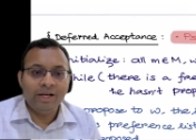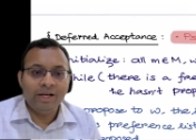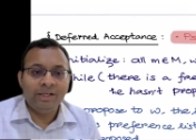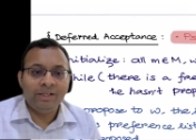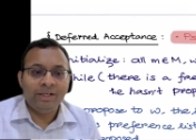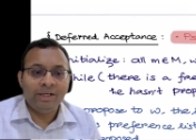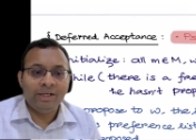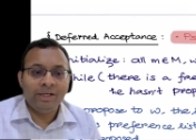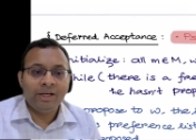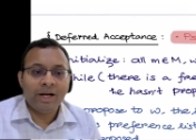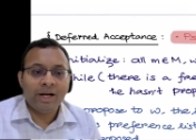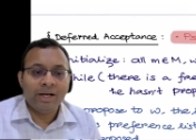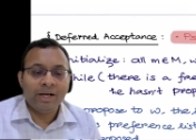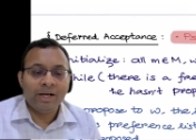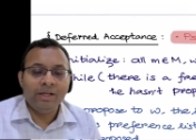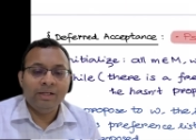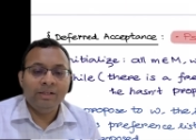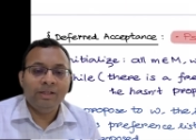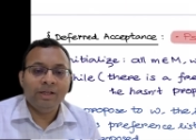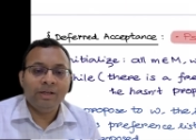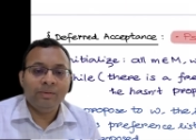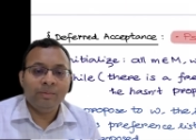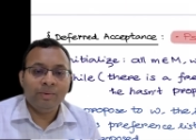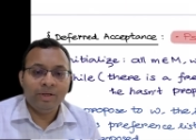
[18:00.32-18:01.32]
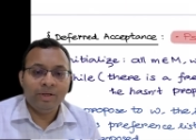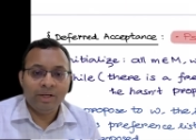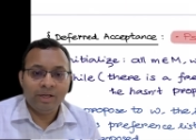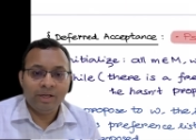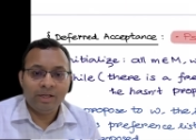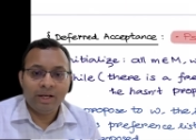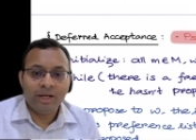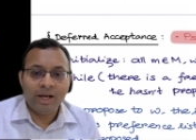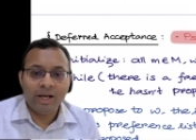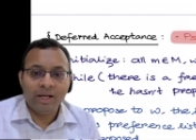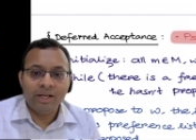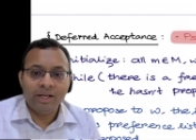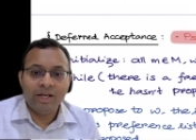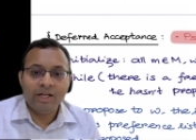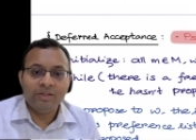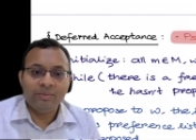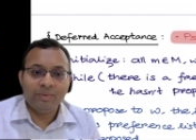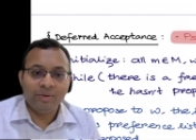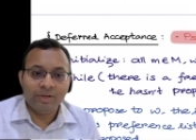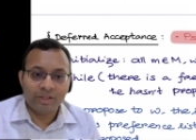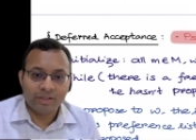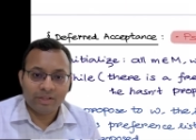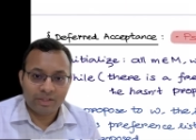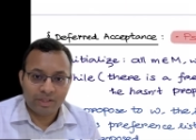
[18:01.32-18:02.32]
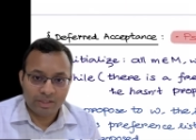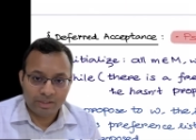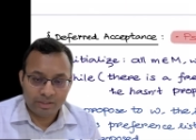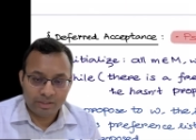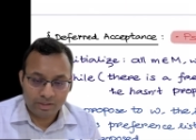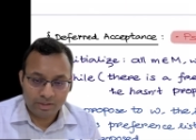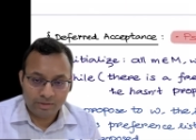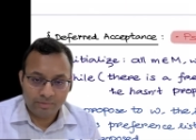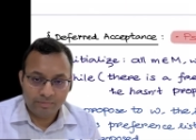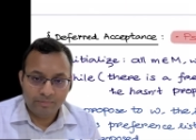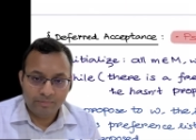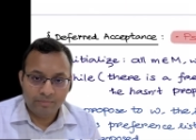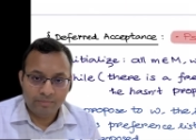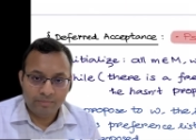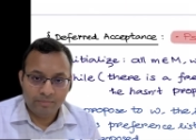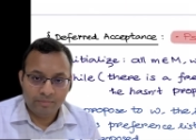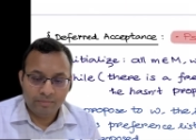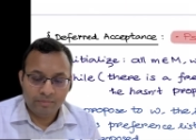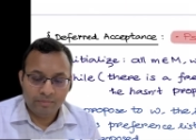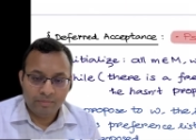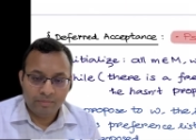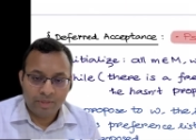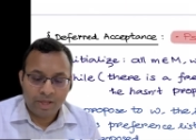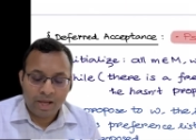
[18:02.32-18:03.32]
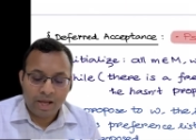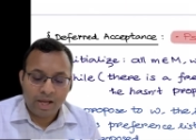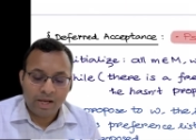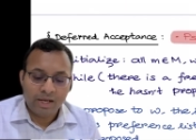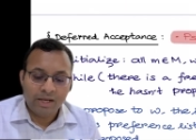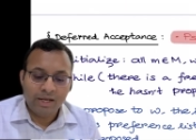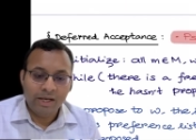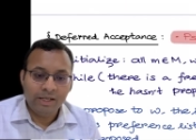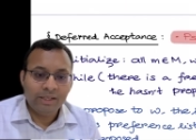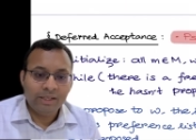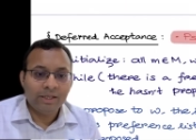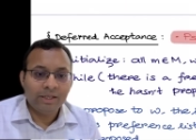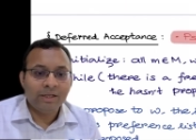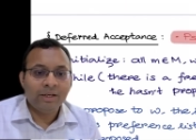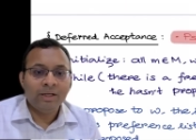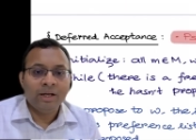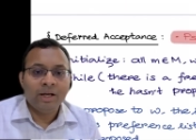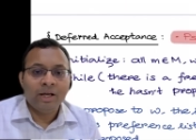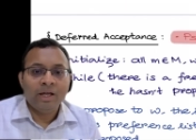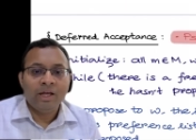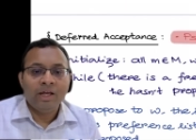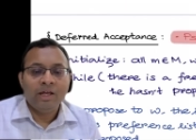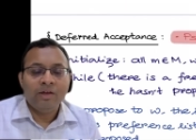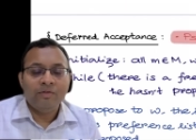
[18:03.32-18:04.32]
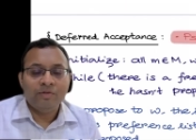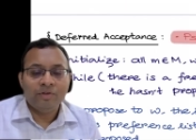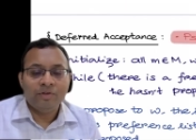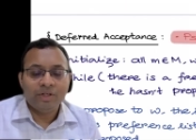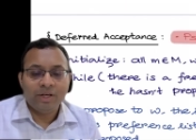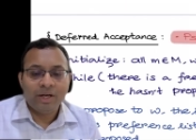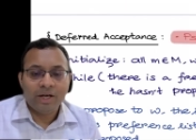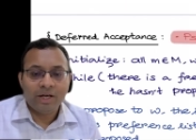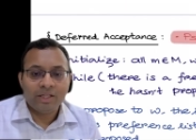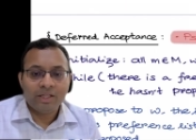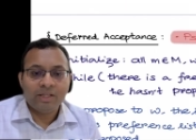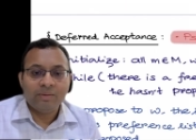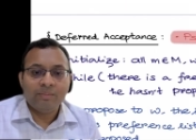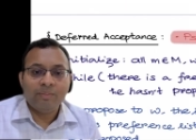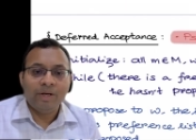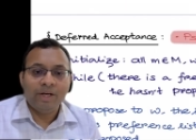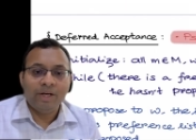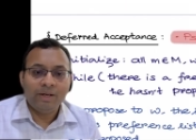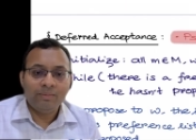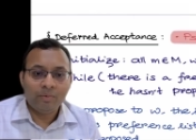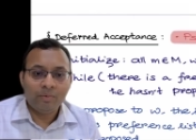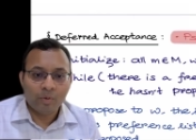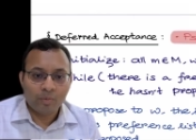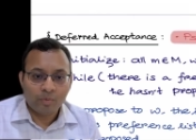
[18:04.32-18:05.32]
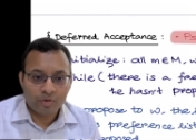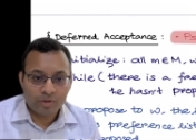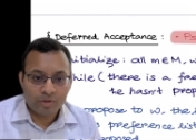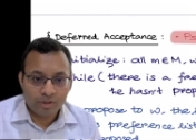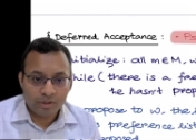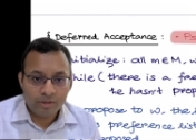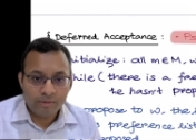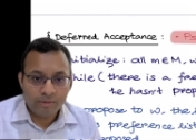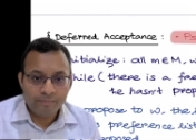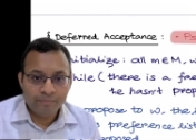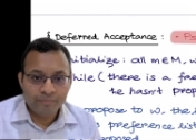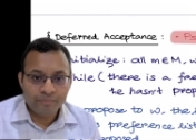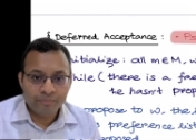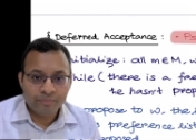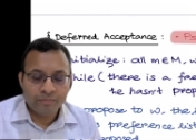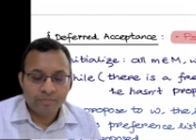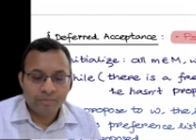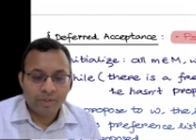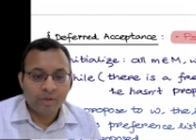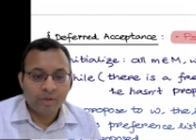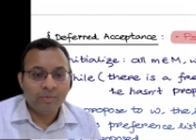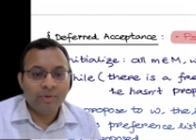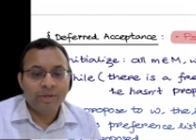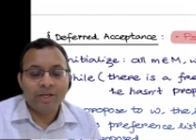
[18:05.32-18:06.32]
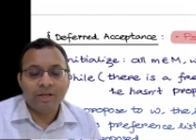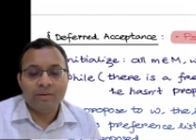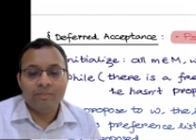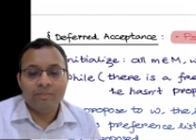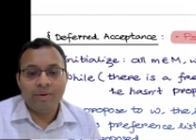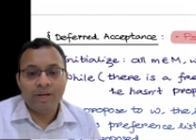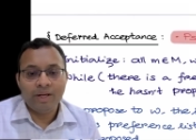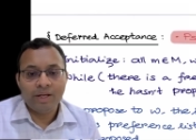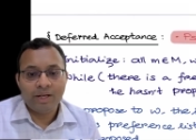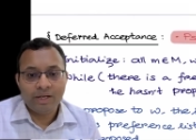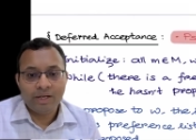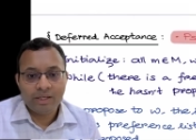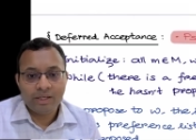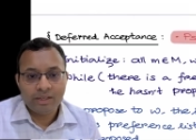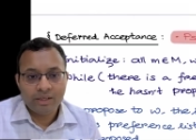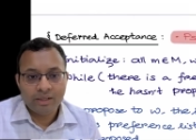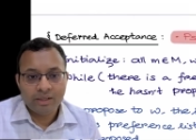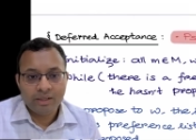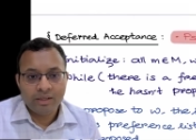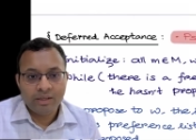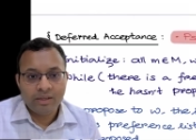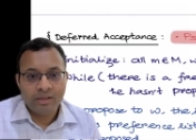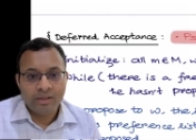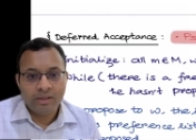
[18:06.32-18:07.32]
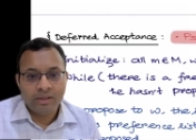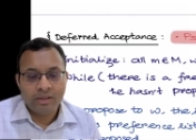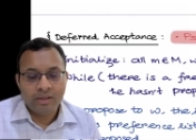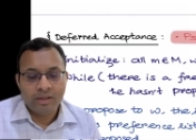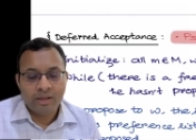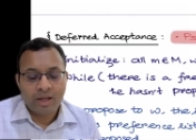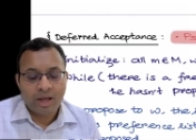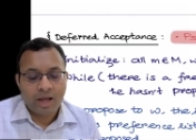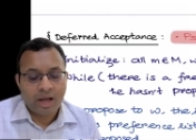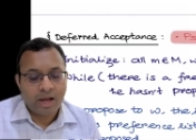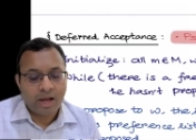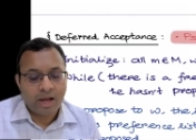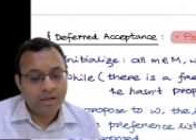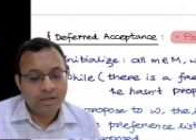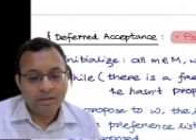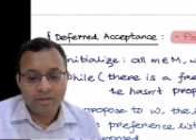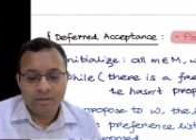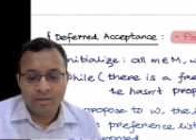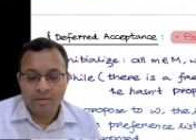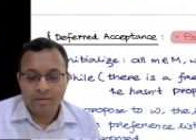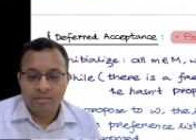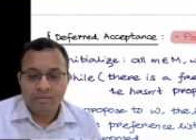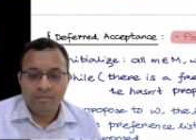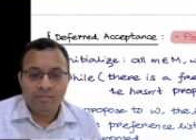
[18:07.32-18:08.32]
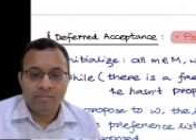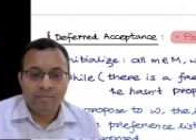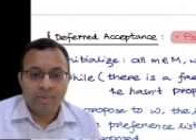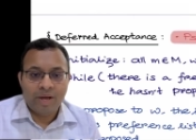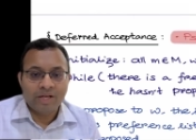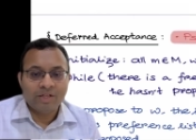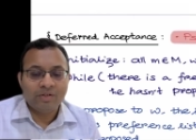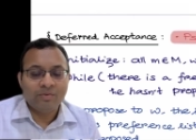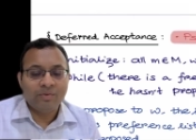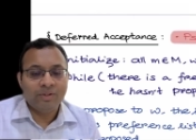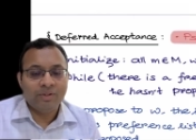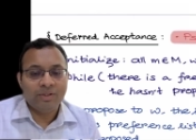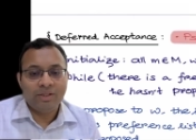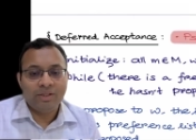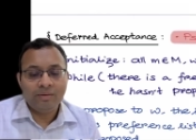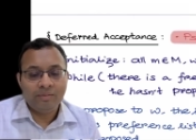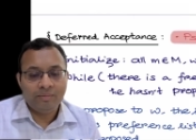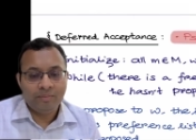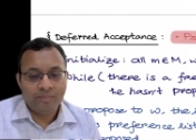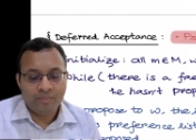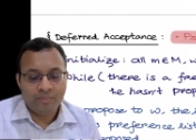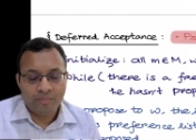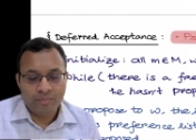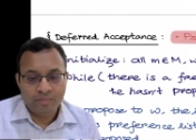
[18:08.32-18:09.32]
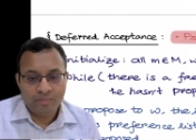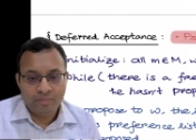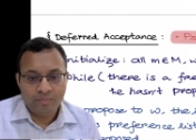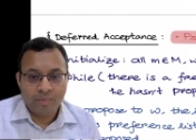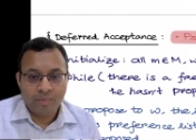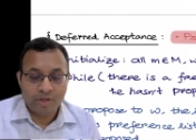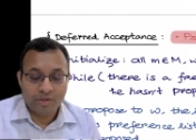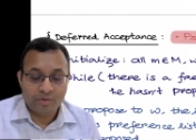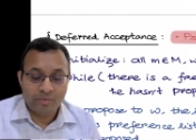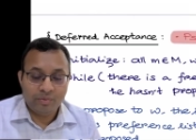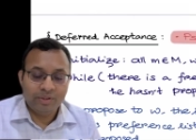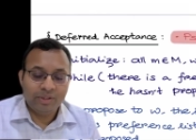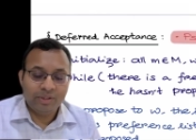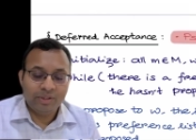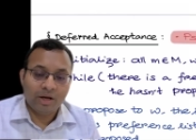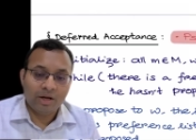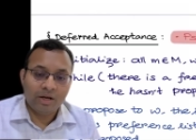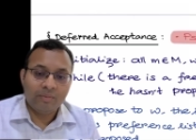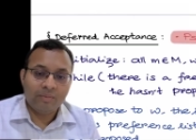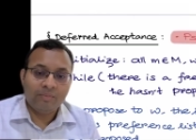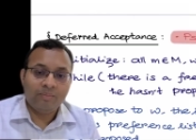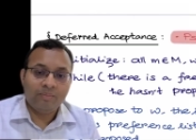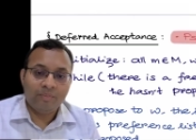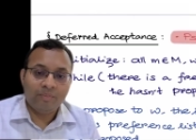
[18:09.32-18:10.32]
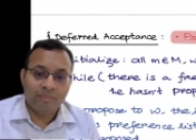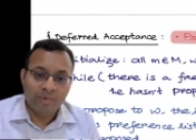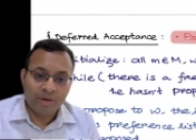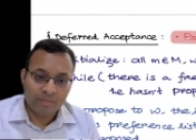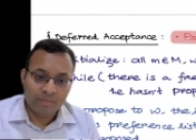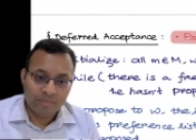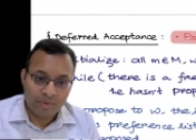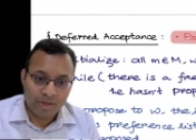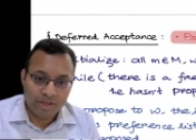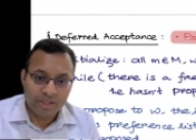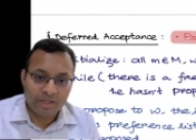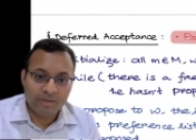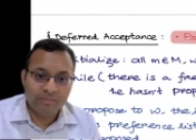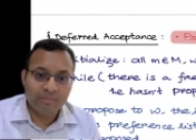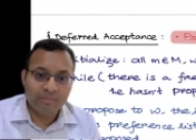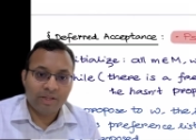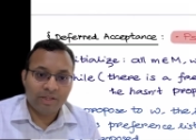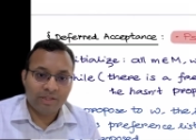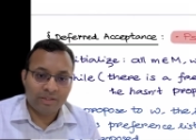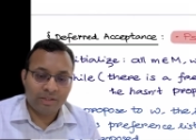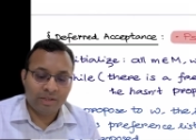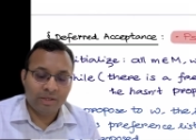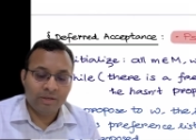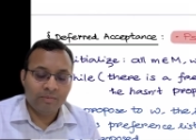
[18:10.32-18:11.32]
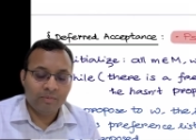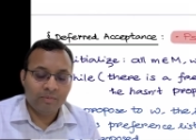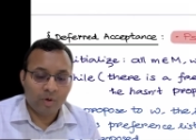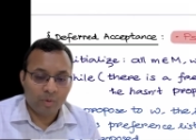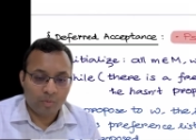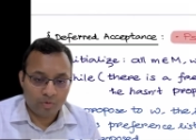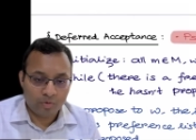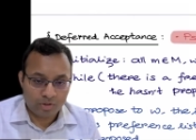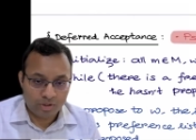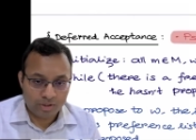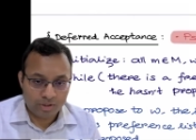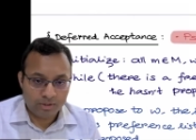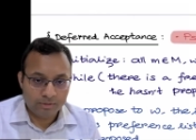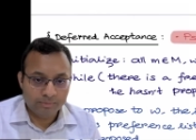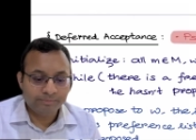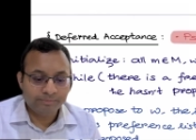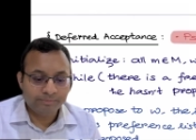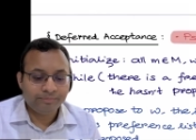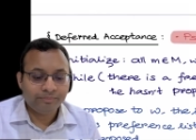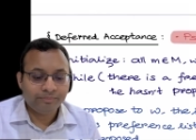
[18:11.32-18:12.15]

enter an intermediate engagement stage. And later, if she gets a better proposal, then we can break it and match with the match with her present best proposal.